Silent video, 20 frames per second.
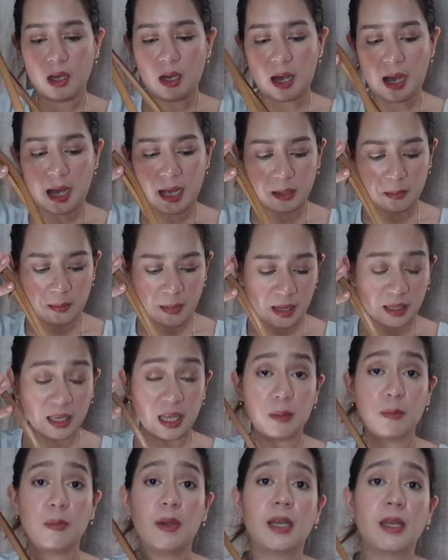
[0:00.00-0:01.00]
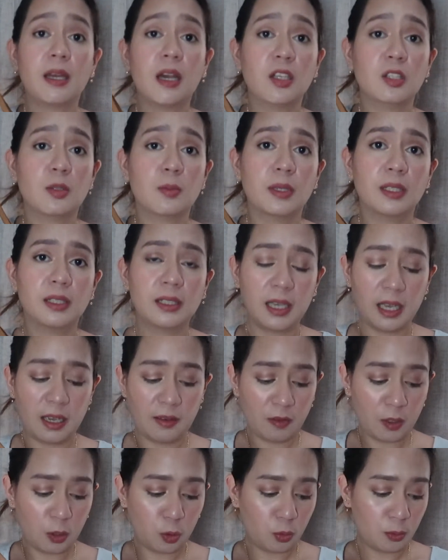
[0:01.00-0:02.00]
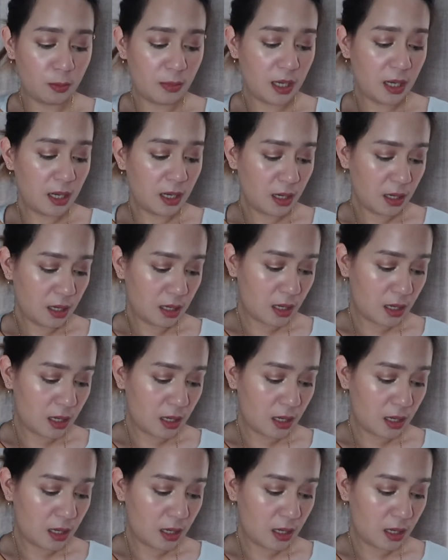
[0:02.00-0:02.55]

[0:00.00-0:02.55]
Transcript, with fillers: handbag, and my husband gave it to me.